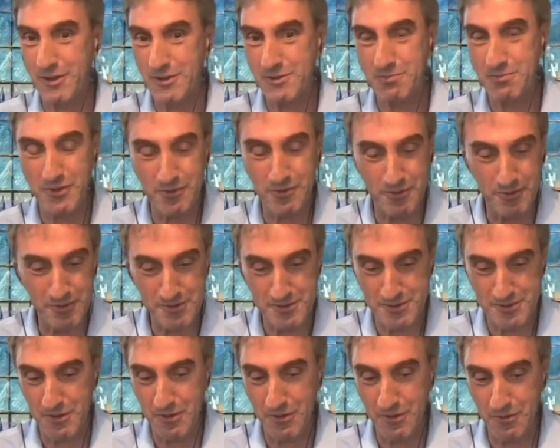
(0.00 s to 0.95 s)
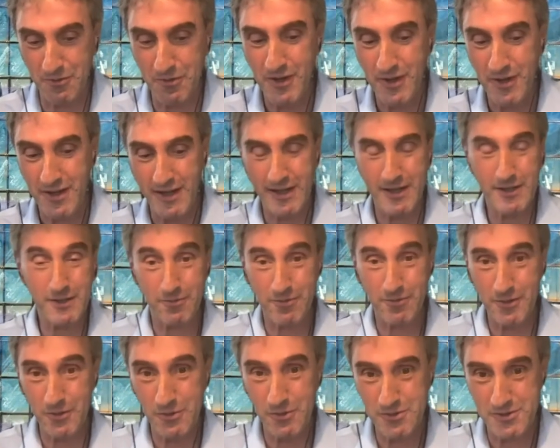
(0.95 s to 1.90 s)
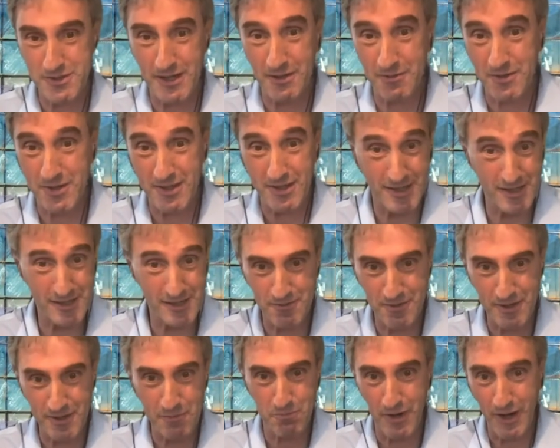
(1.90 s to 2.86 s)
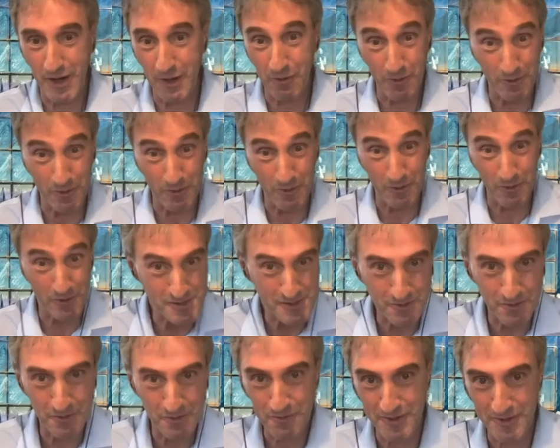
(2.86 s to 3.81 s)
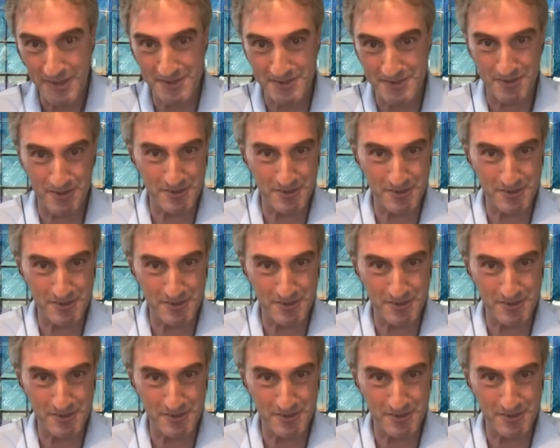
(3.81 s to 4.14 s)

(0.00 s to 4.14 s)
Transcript: but also interviews and actually biological research.